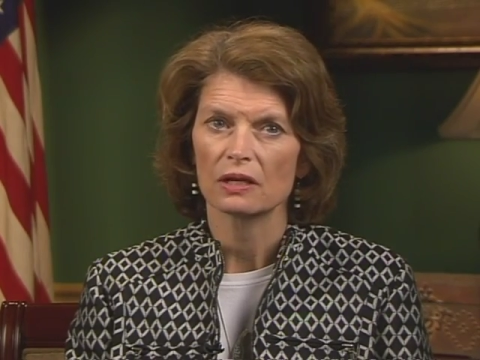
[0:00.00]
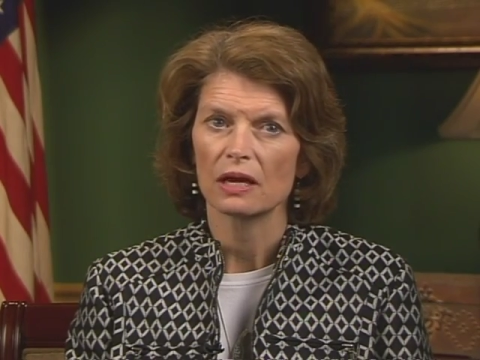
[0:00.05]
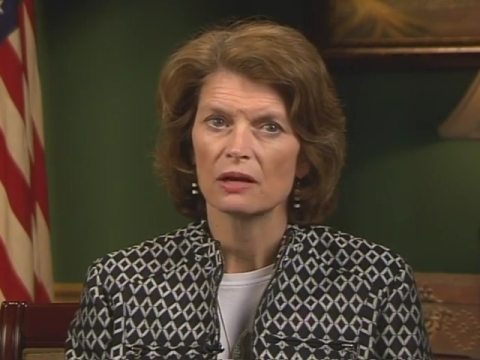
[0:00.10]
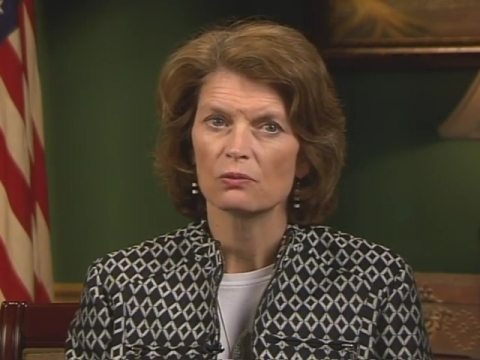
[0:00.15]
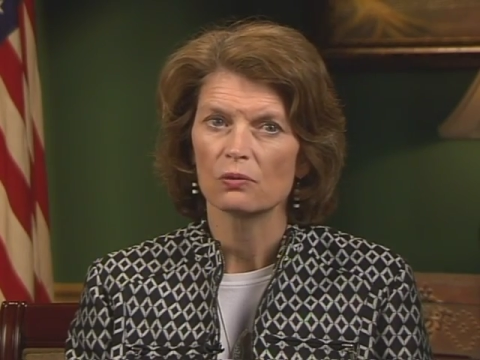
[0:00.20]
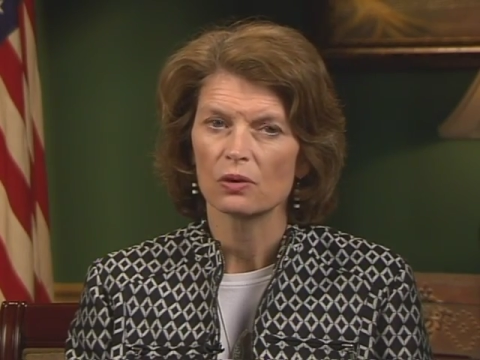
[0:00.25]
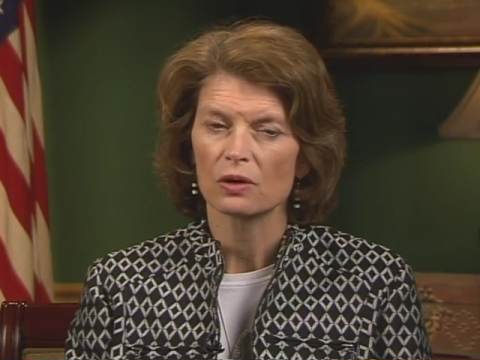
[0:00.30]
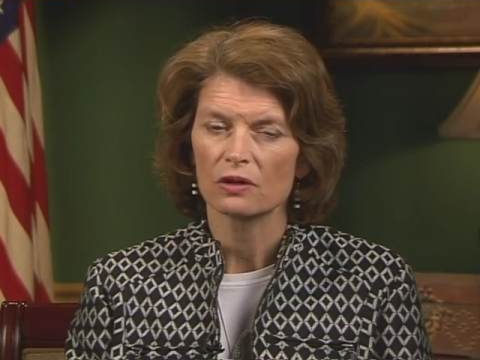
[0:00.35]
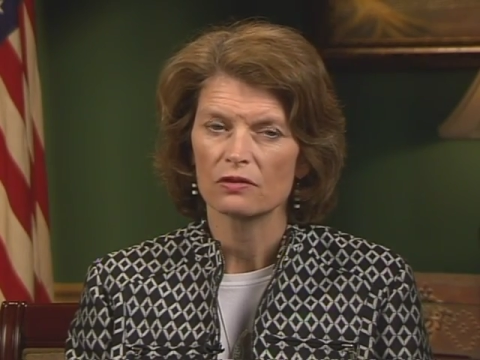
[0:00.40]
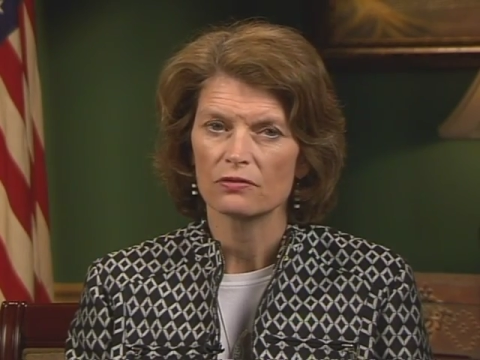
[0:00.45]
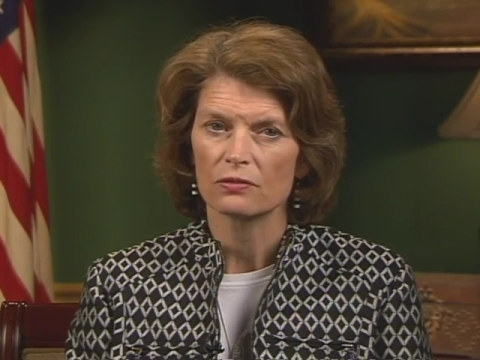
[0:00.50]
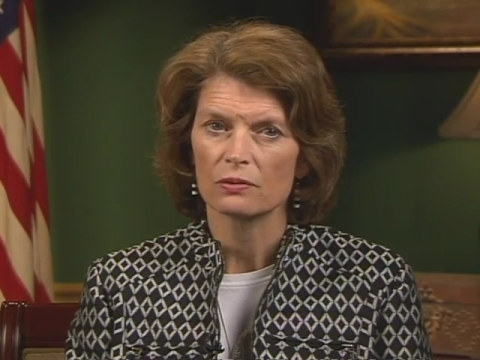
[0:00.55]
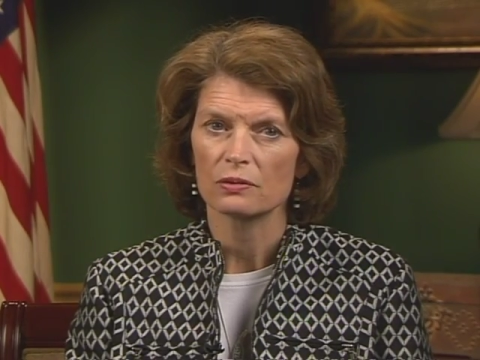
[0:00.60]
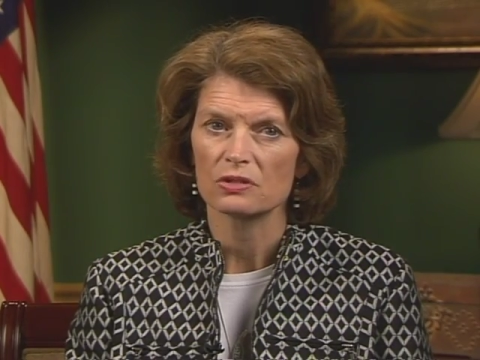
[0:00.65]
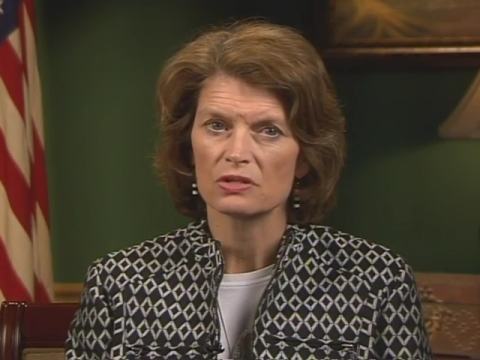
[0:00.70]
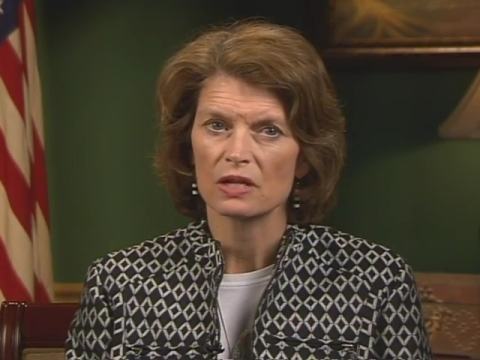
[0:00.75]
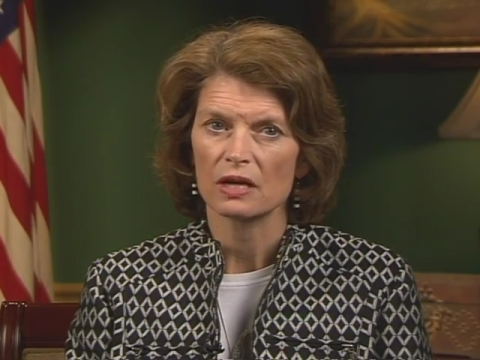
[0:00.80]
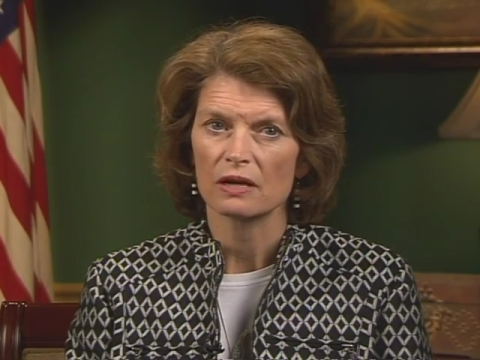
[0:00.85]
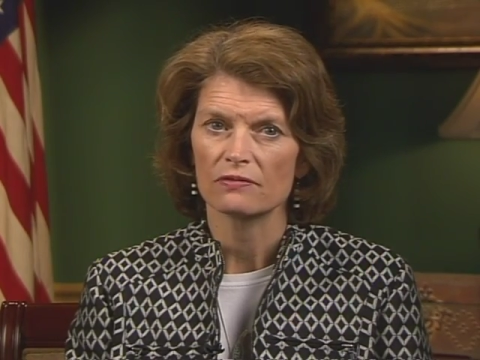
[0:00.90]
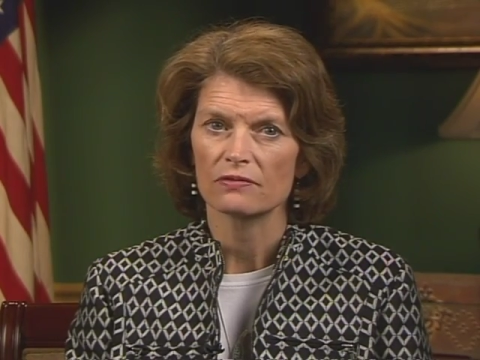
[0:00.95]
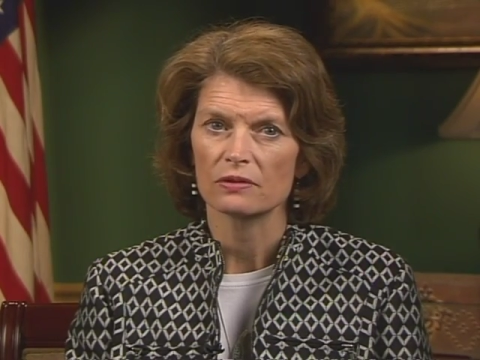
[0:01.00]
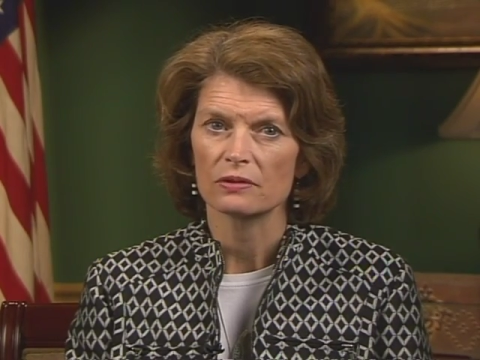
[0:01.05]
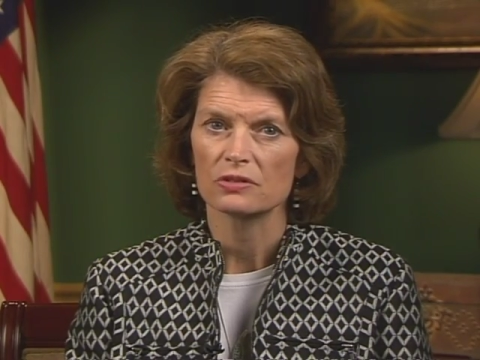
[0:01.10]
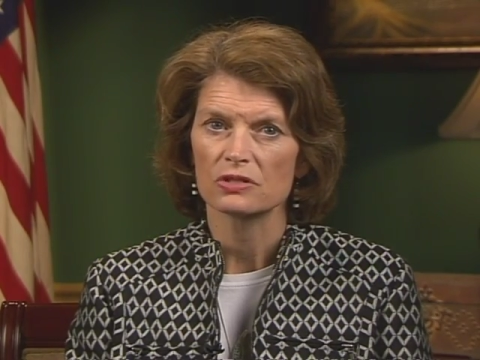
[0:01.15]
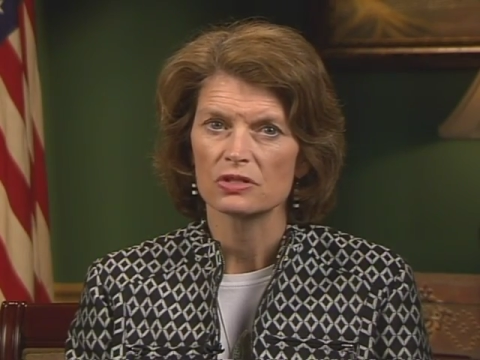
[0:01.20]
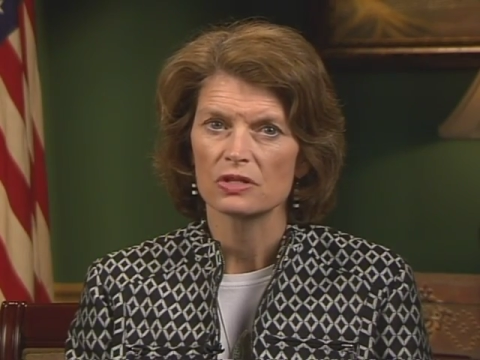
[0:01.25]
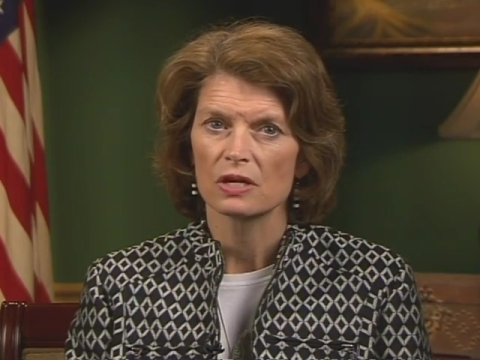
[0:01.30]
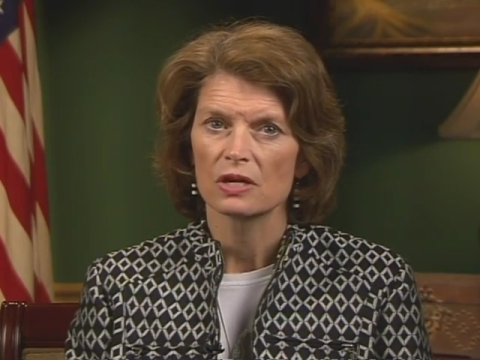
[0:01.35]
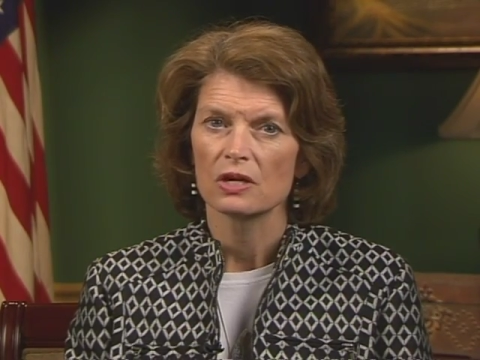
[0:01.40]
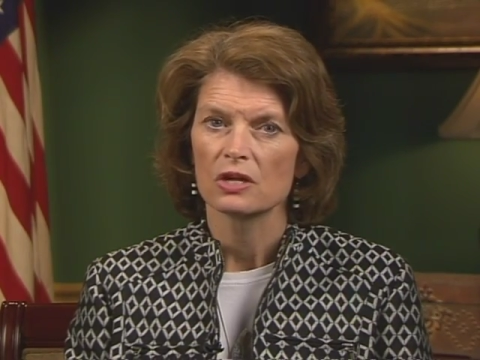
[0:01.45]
and workforce efforts